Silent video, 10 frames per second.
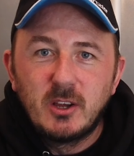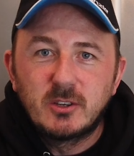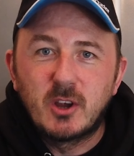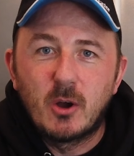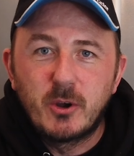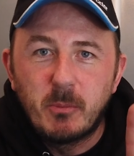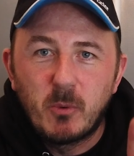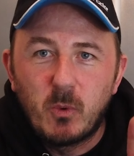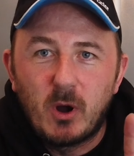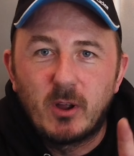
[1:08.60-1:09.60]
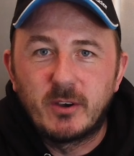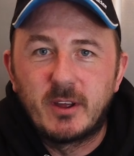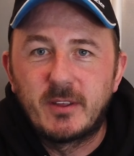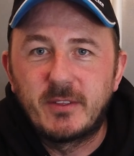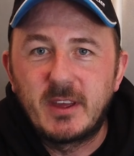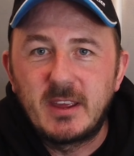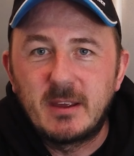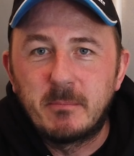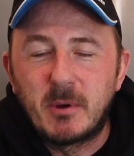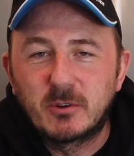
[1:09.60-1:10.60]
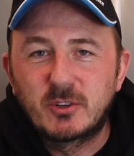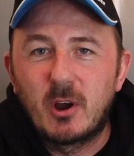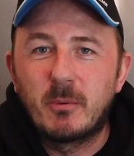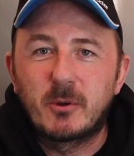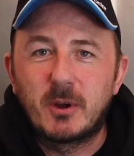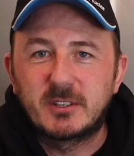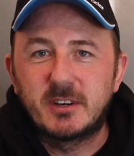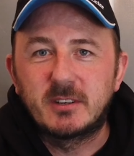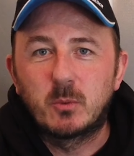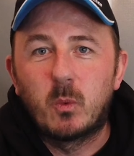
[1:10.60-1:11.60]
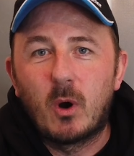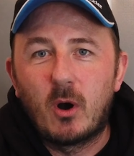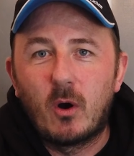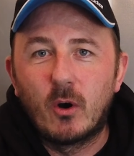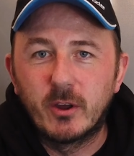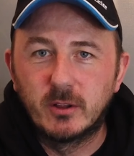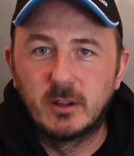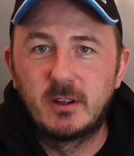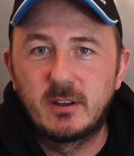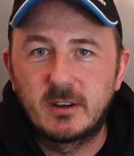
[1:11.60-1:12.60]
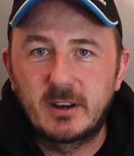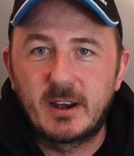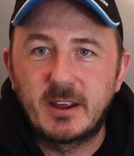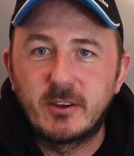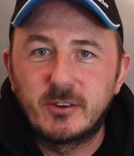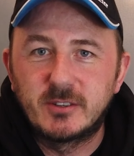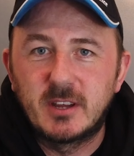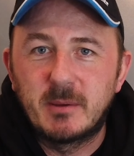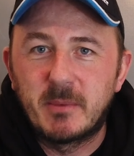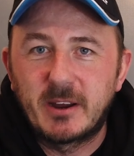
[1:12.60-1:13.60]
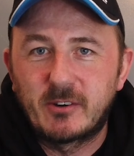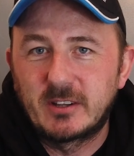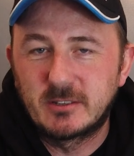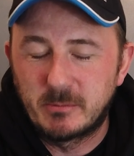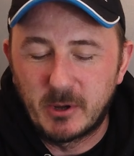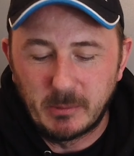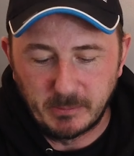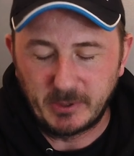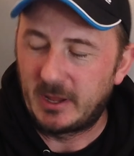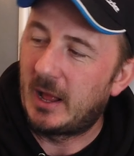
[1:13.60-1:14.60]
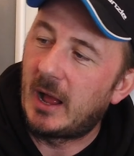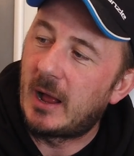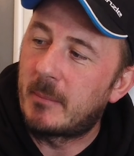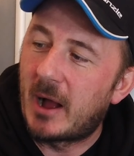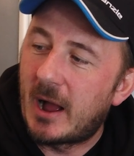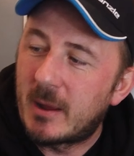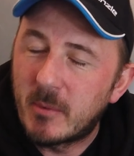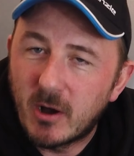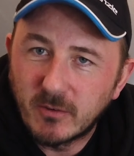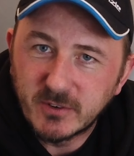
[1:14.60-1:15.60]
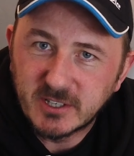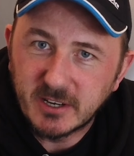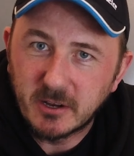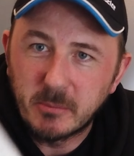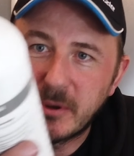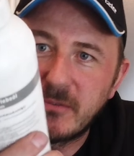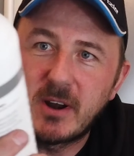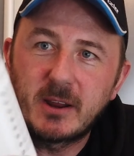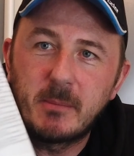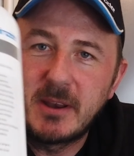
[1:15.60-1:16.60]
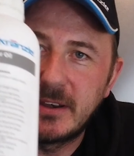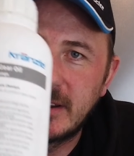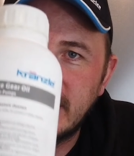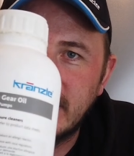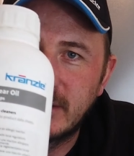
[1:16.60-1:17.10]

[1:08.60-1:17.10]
So, number 1, the most common question is what oil can I use in my Kranzle pump? I am obviously going to be recommended